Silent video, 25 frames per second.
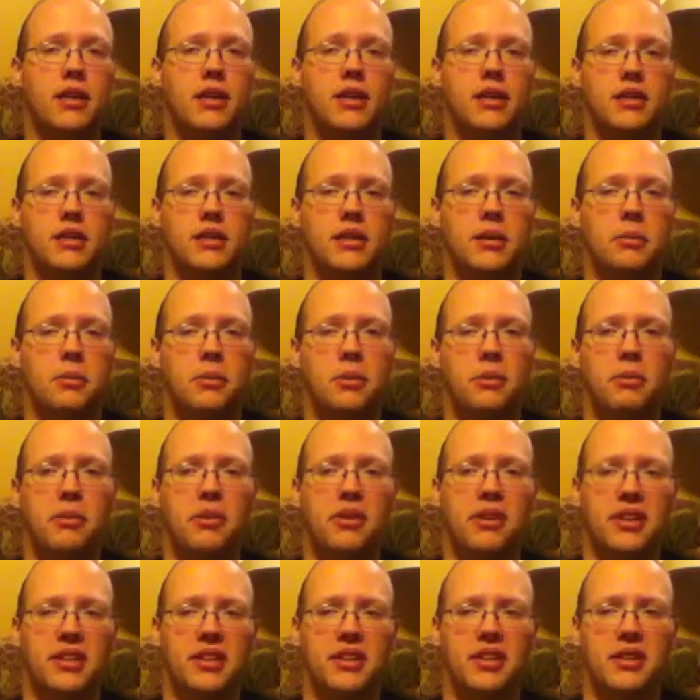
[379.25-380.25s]
Some people
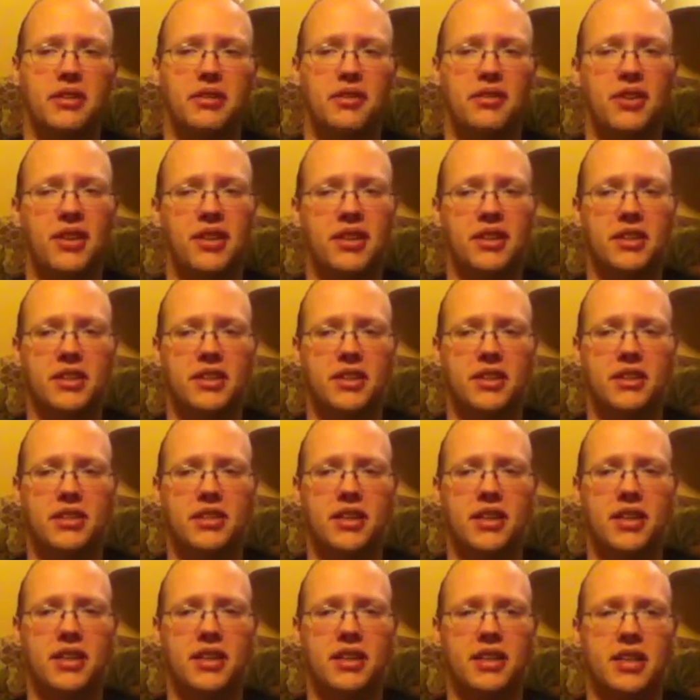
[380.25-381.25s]
like to defend it in
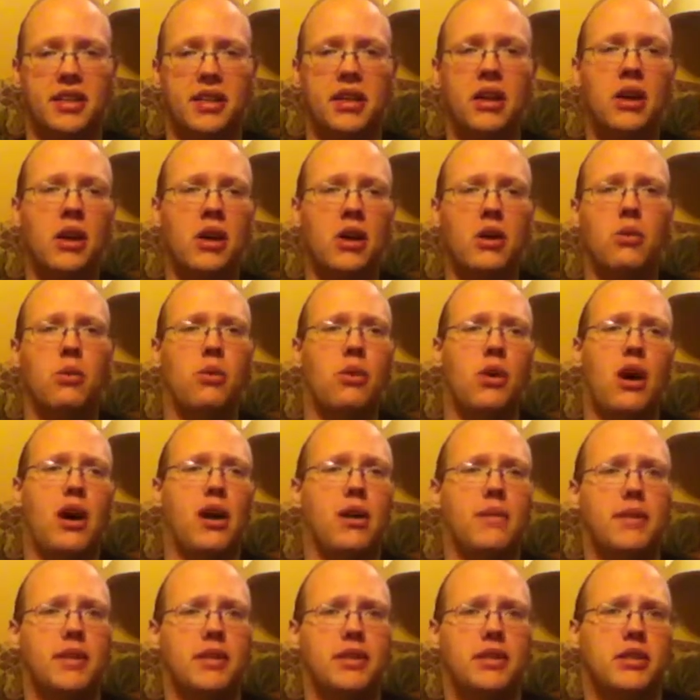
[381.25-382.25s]
saying that, well,
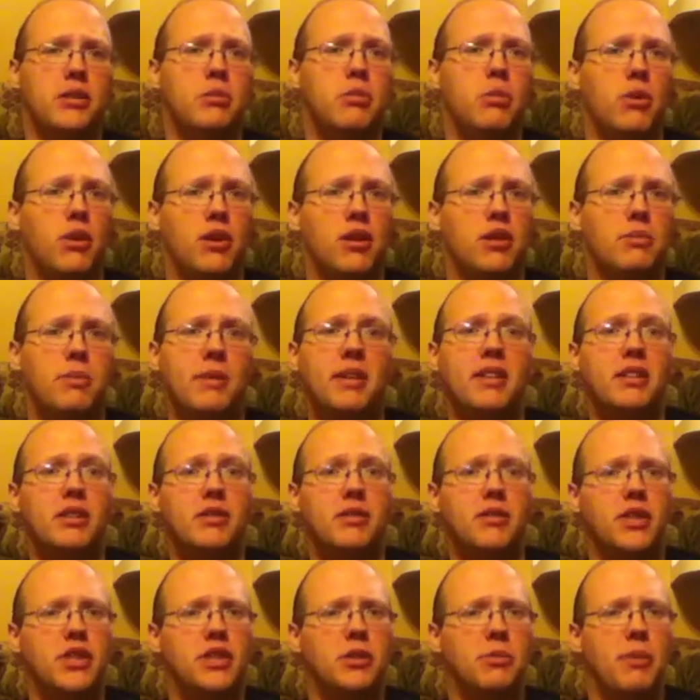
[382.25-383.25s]
anime is just more
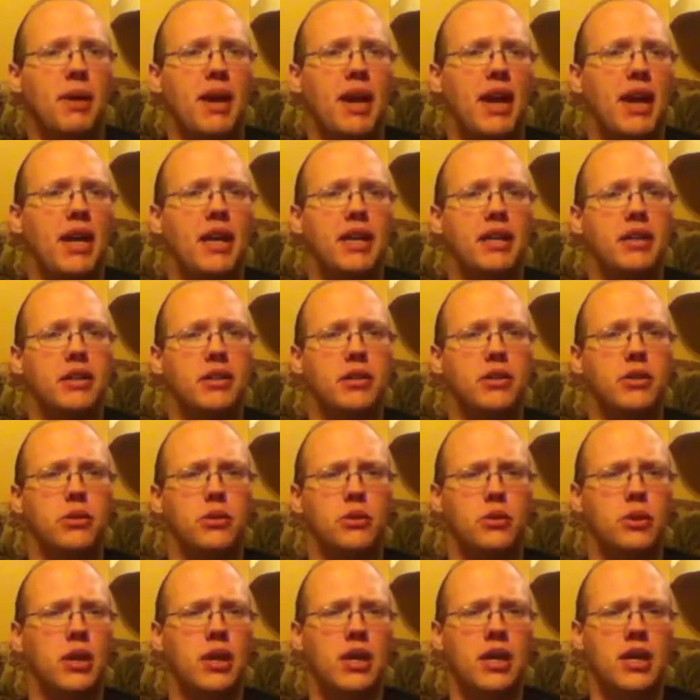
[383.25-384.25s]
expensive in Japan,
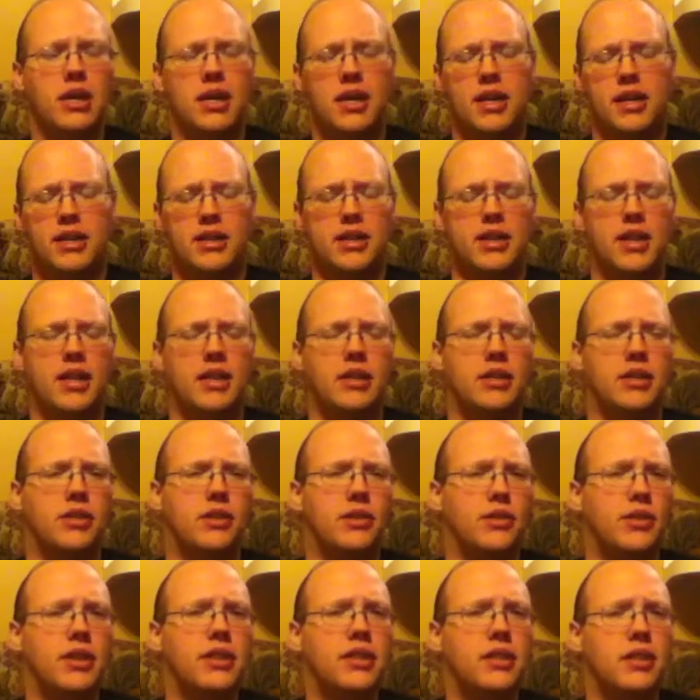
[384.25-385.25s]
so it stands
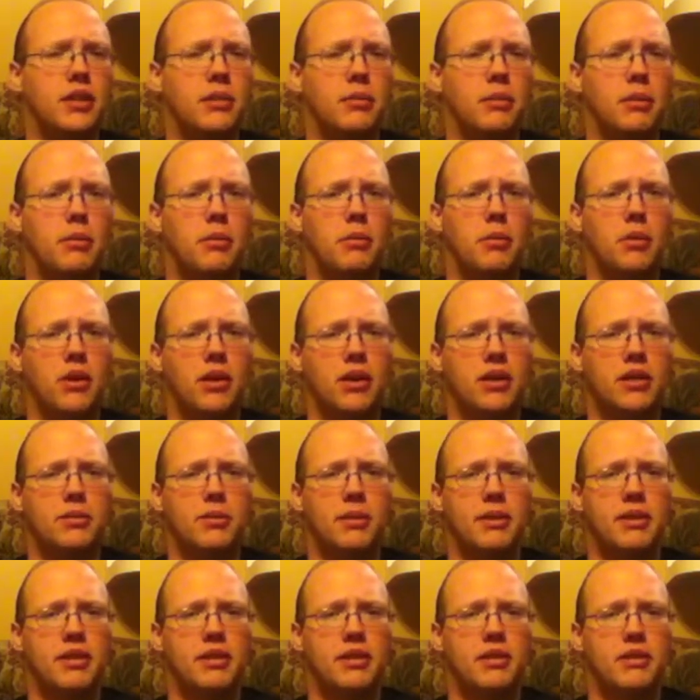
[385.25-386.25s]
to reason to be more
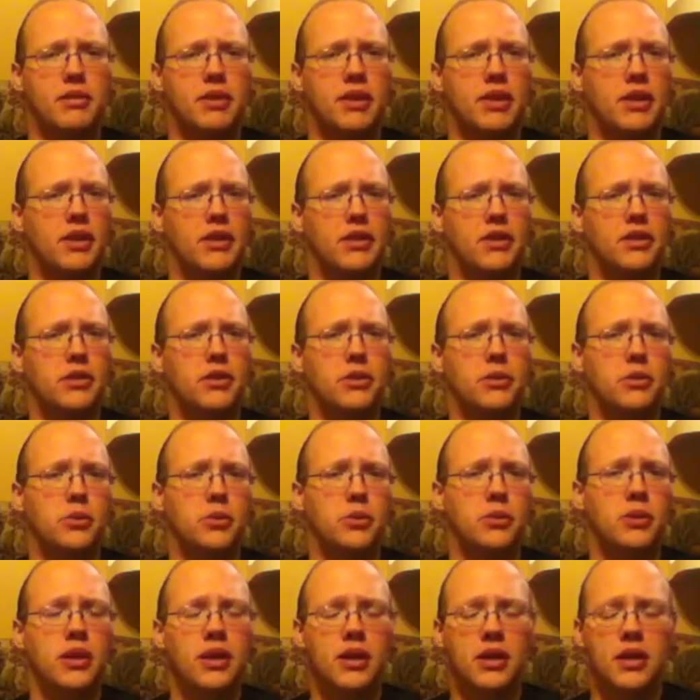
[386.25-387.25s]
expensive here
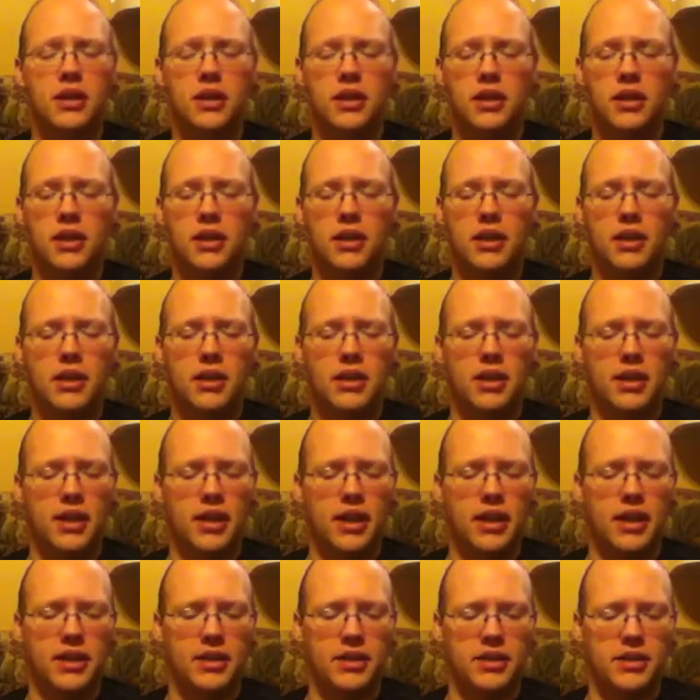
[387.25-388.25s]
too.
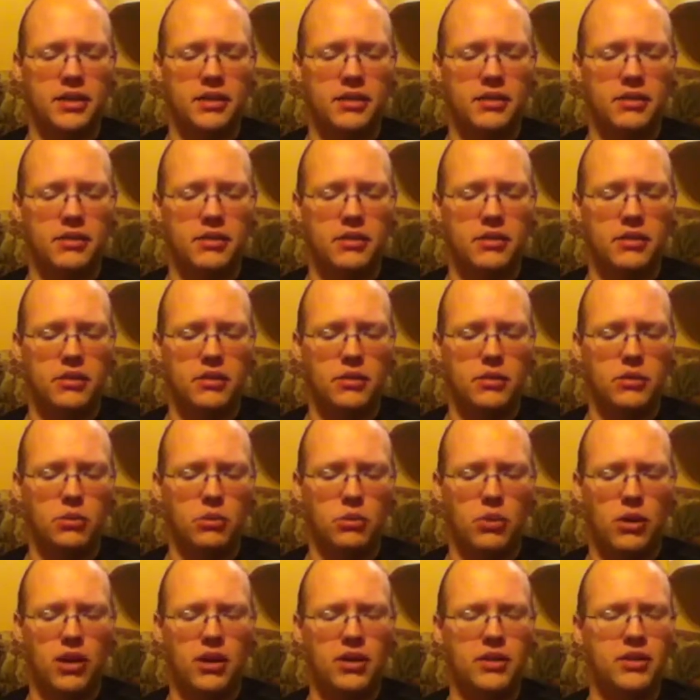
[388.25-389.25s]
And
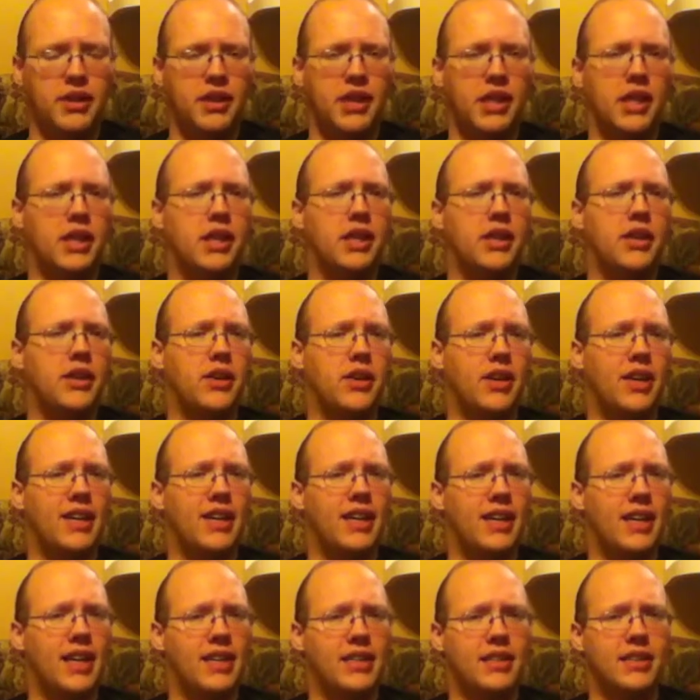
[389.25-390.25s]
while in theory,
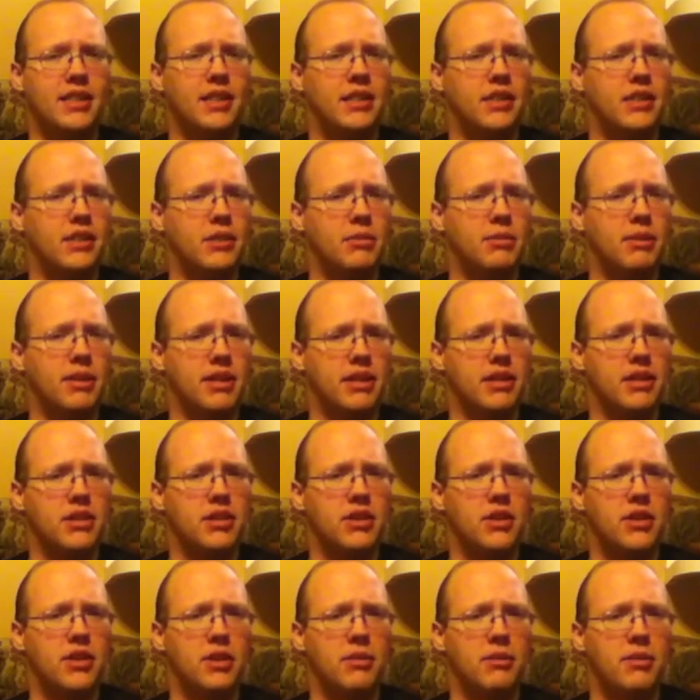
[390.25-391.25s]
yes, that does make a
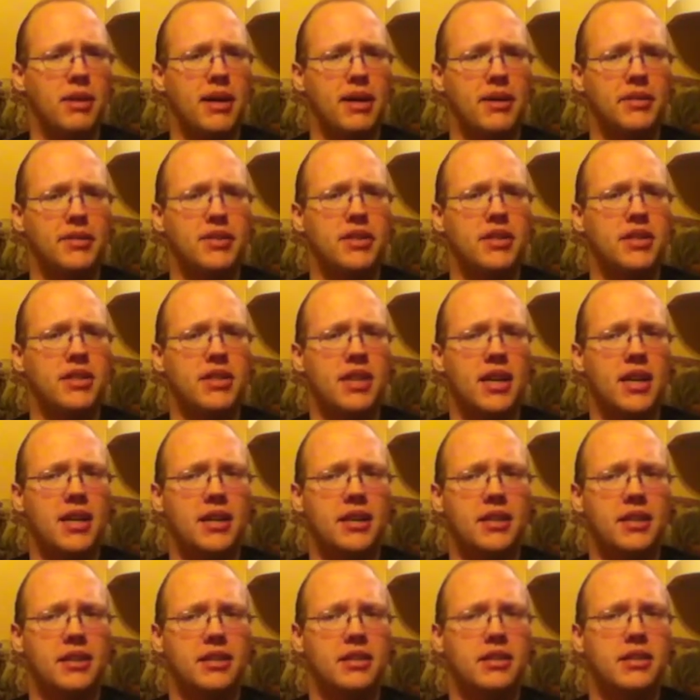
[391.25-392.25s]
certain amount of
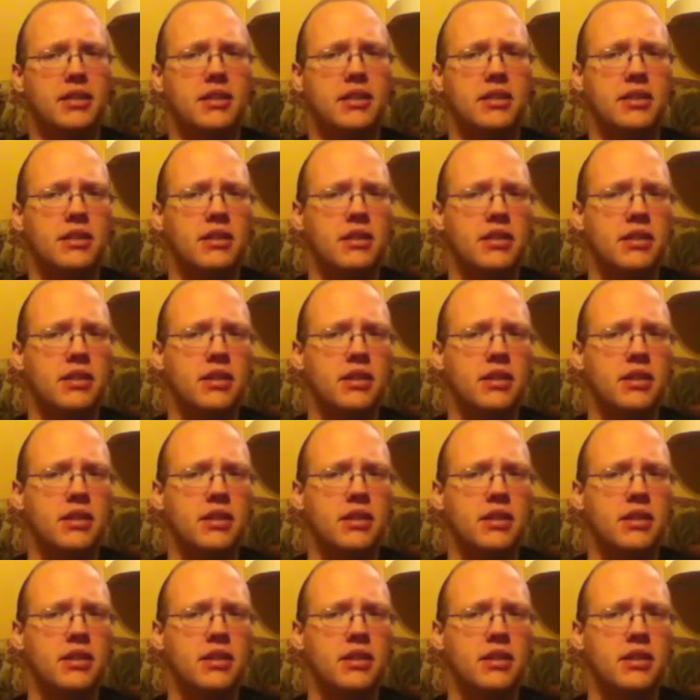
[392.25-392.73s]
sense,